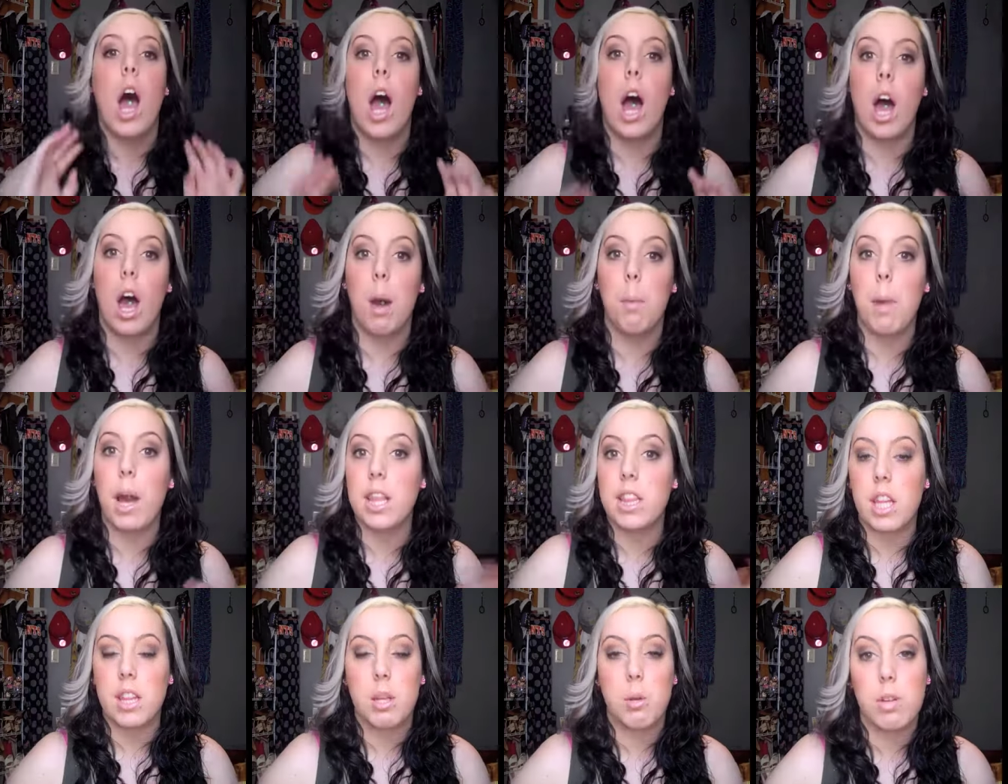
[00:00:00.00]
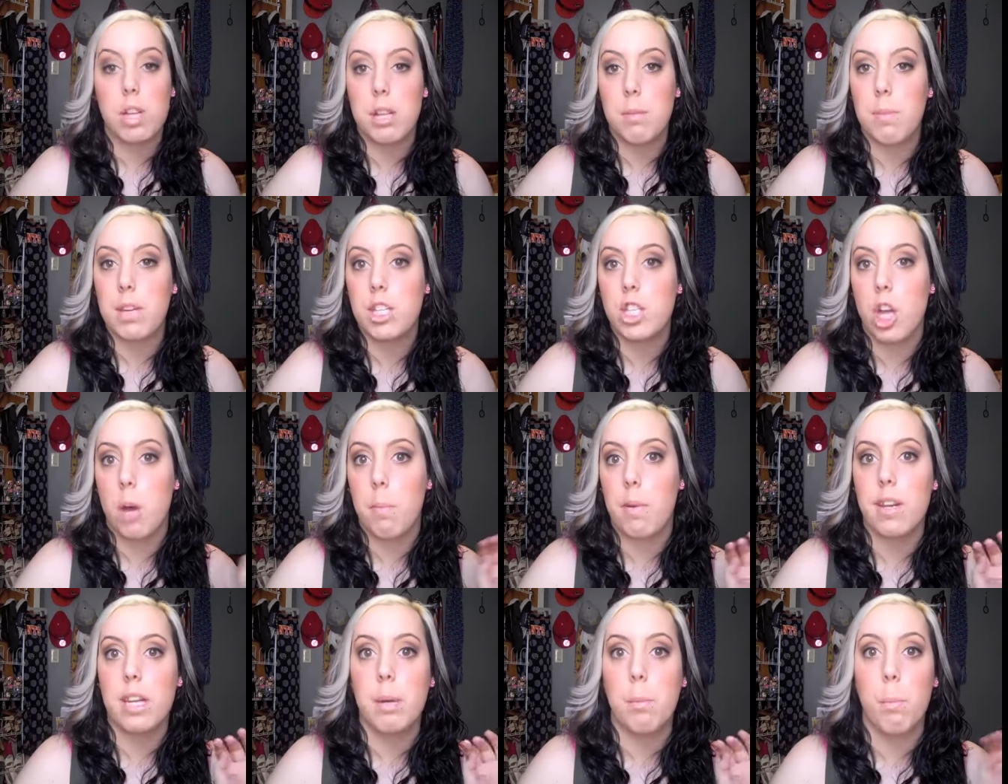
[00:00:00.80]
Um, I thought there were going to be so
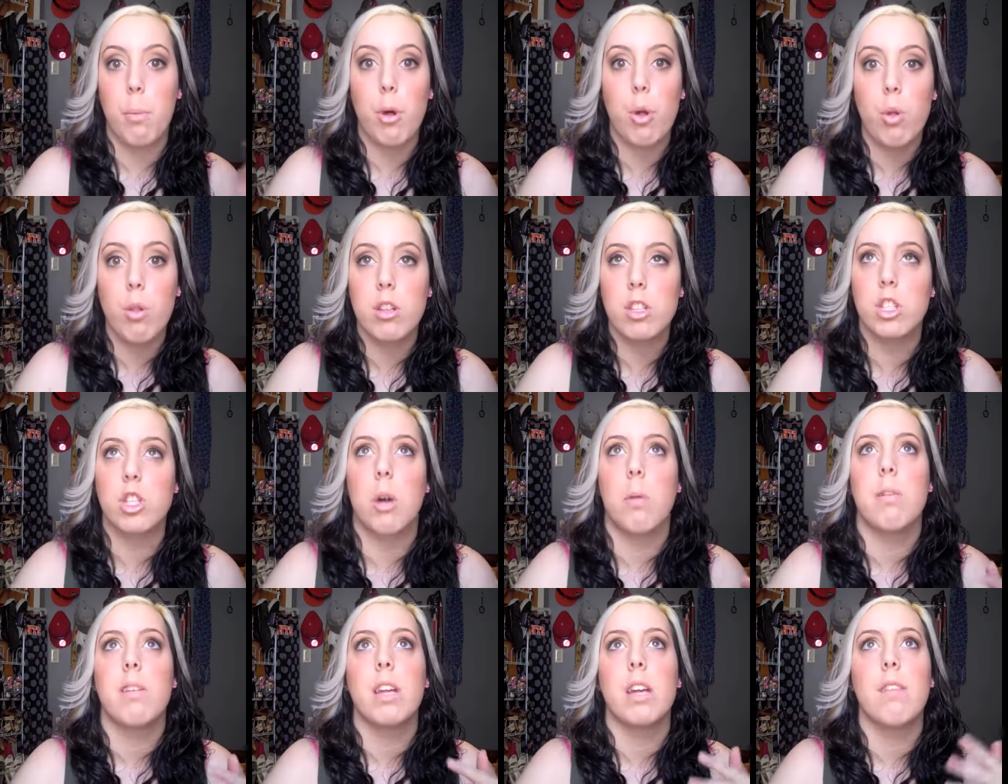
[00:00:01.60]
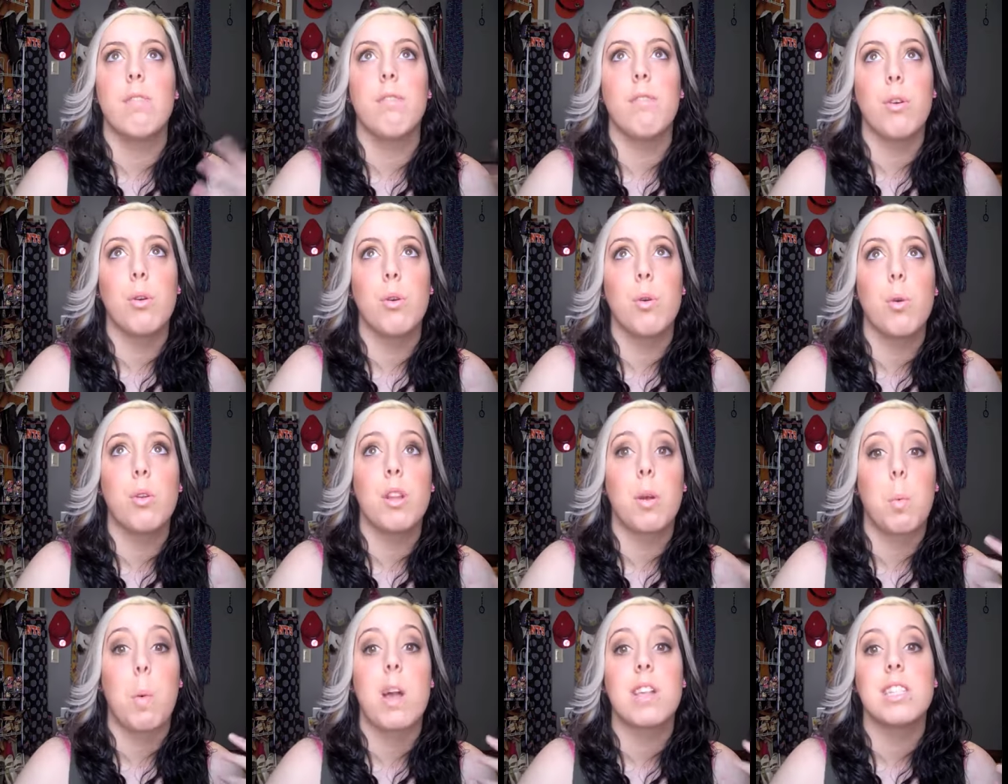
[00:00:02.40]
many booths, so many food.
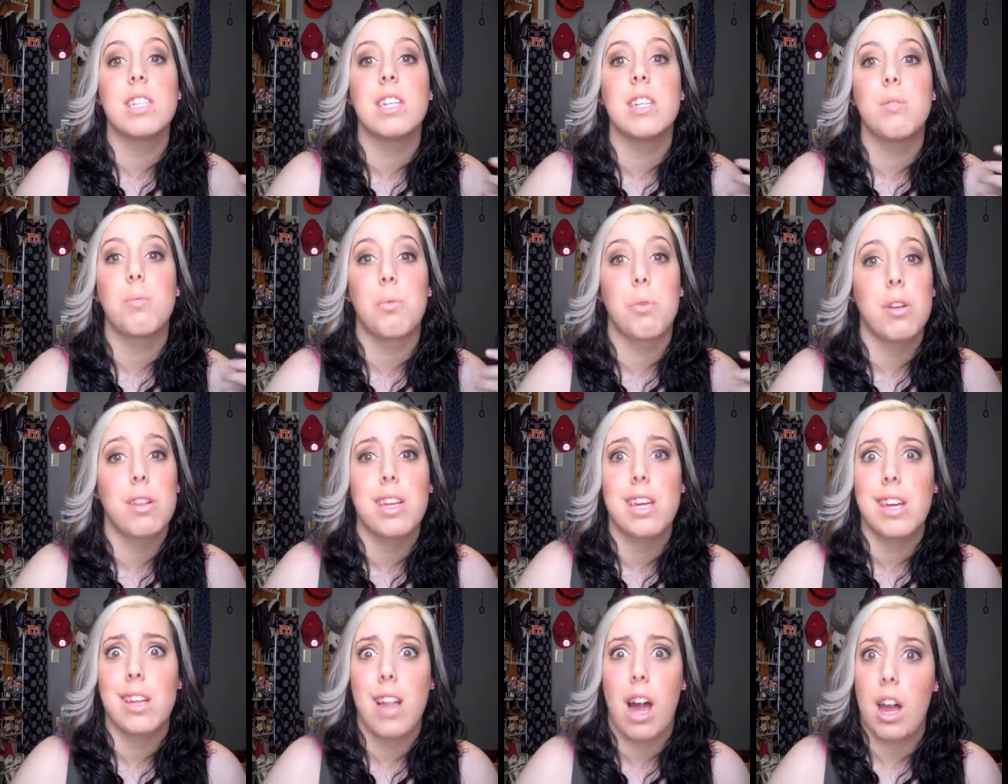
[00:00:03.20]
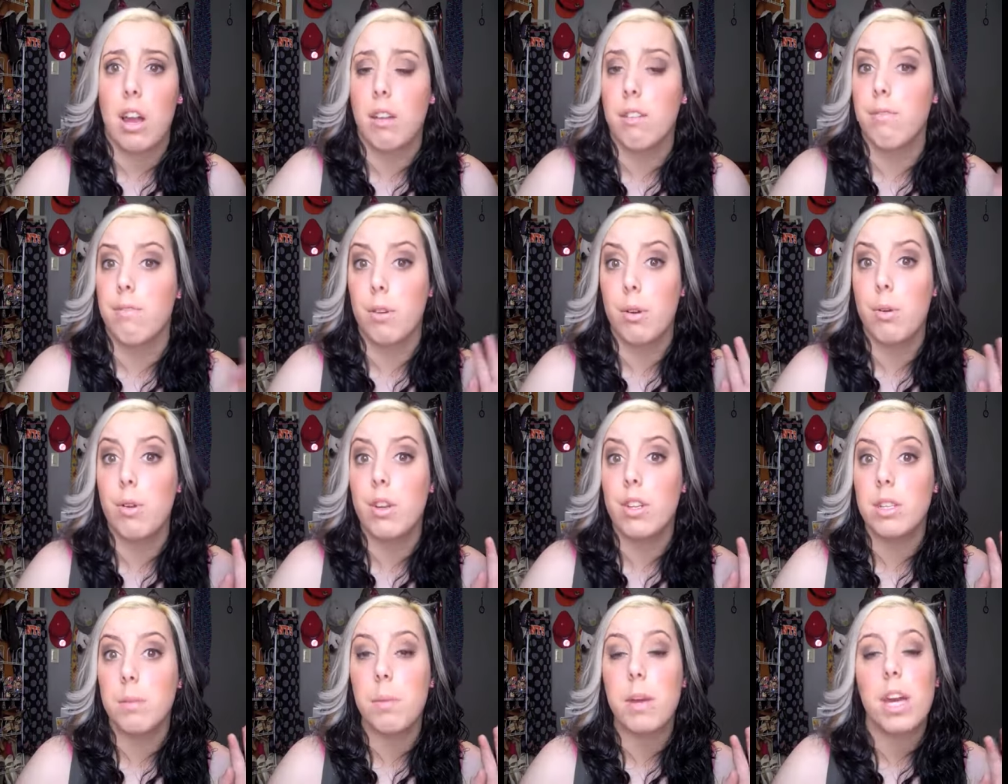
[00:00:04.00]
There wasn't really a lot of
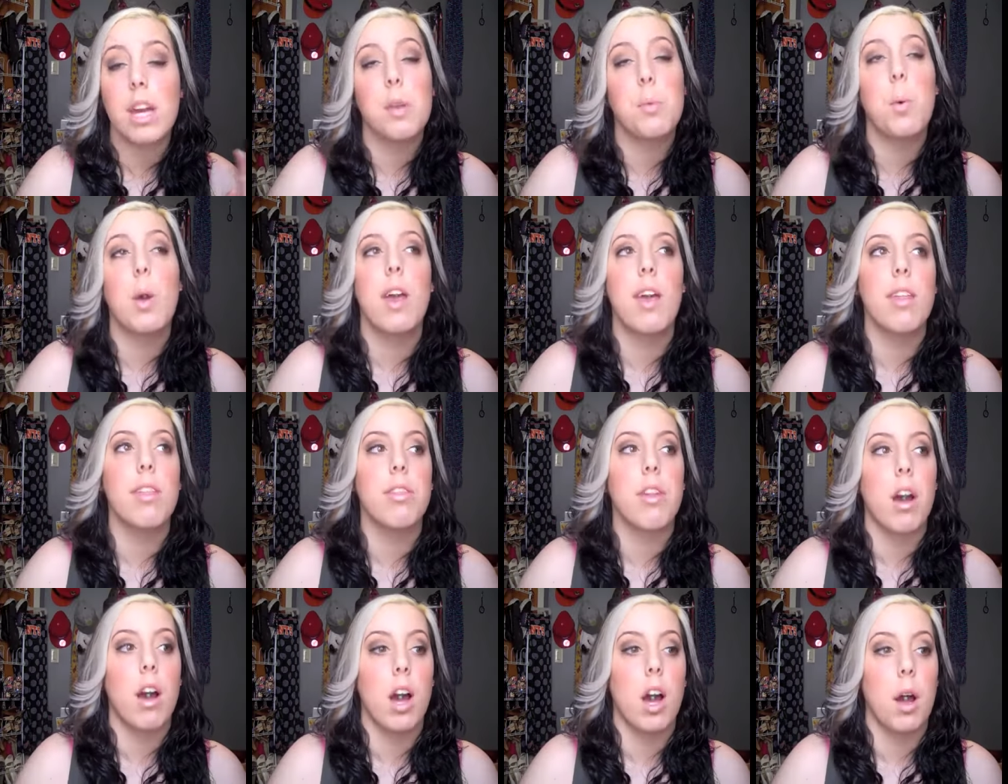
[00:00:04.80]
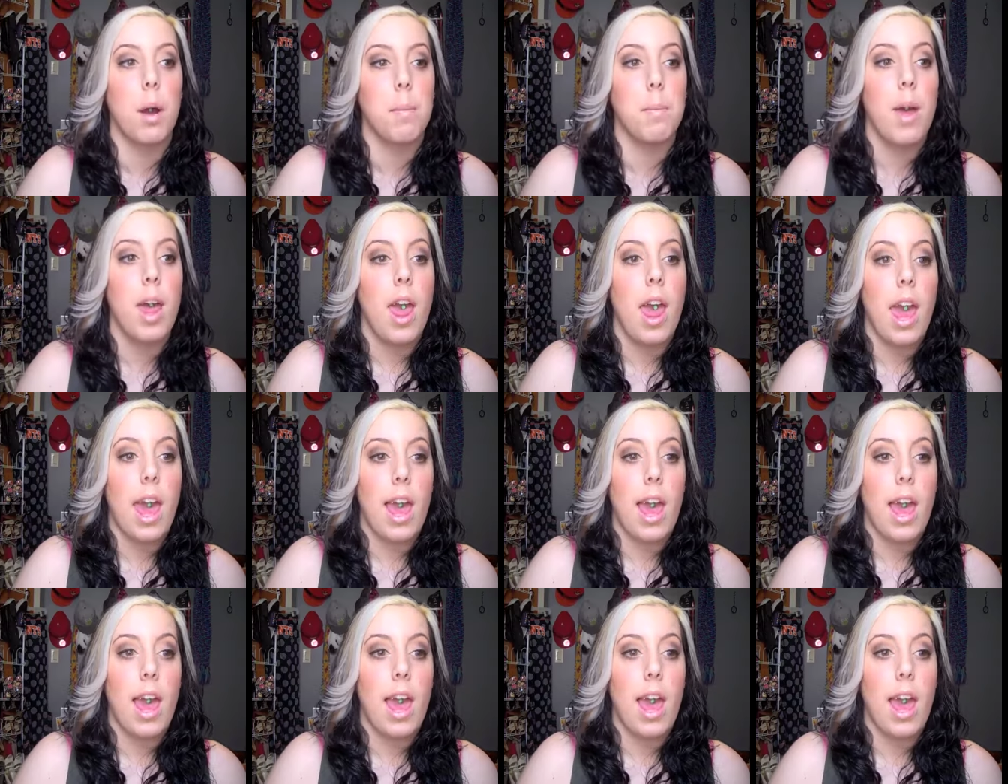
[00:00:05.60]
food to begin with. Um,